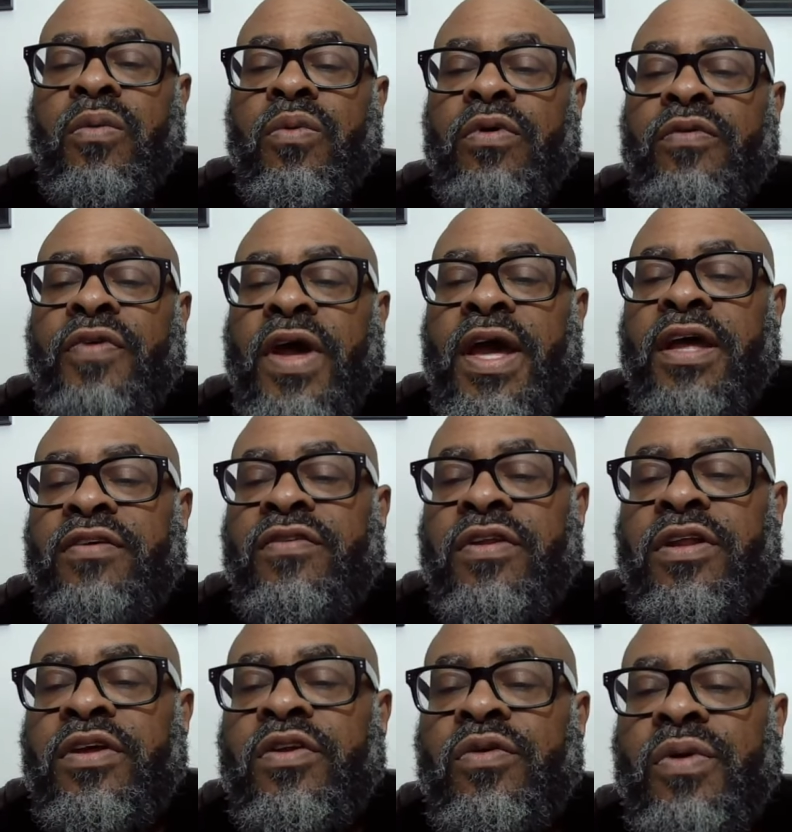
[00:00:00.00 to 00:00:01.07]
With as
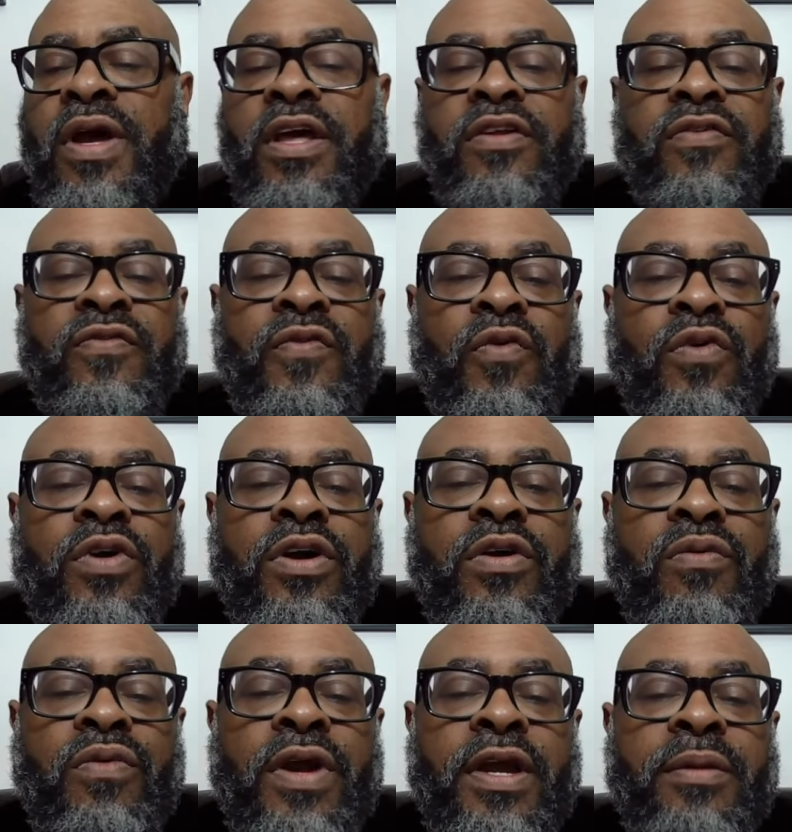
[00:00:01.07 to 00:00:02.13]
little as 4
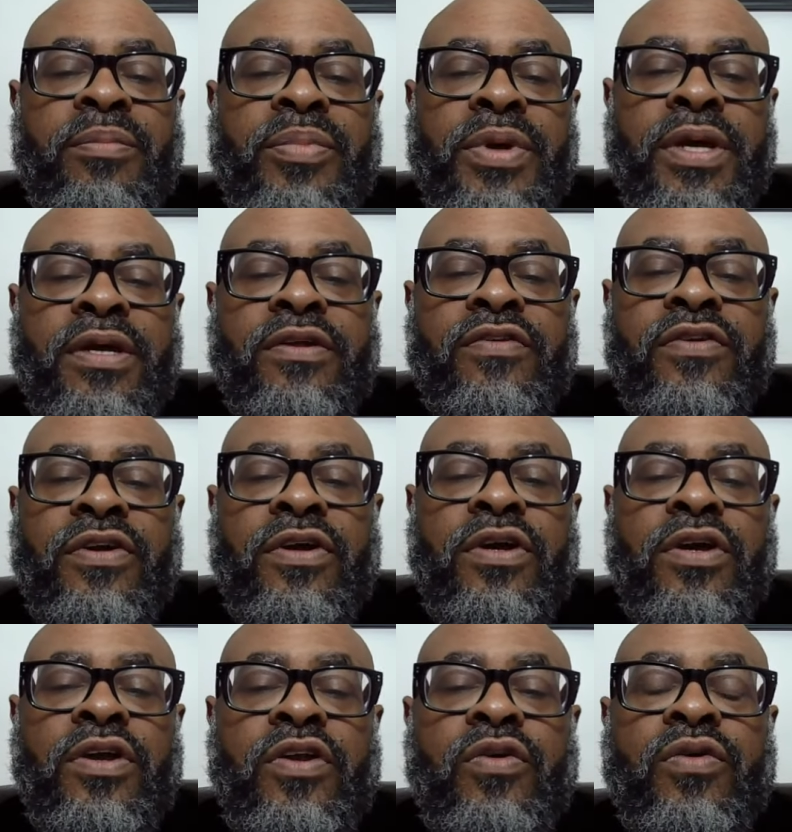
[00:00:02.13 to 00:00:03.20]
correct picks,
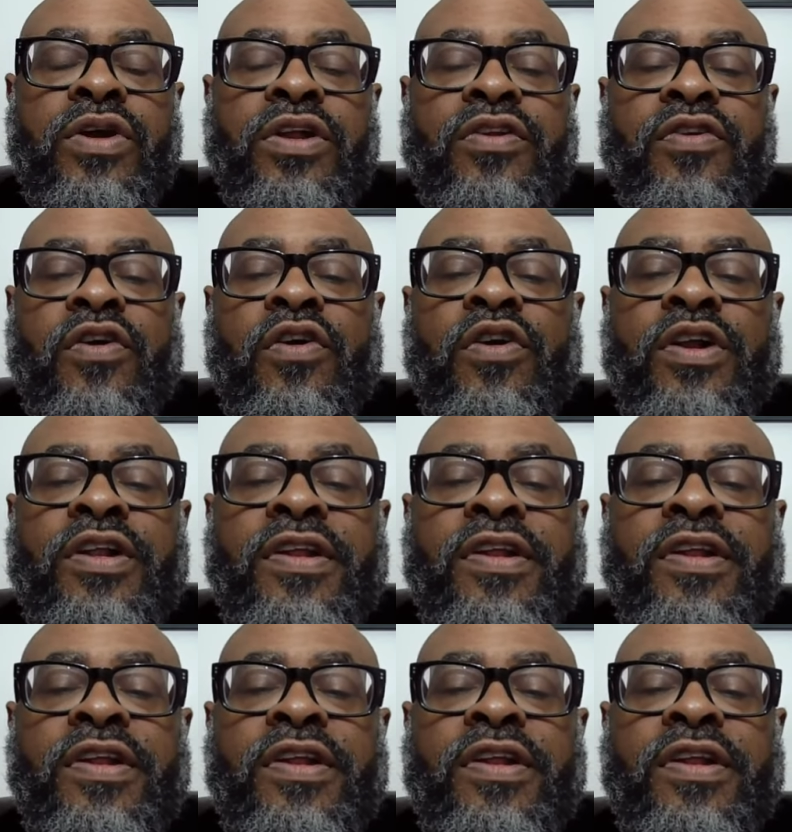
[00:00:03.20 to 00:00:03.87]
you can turn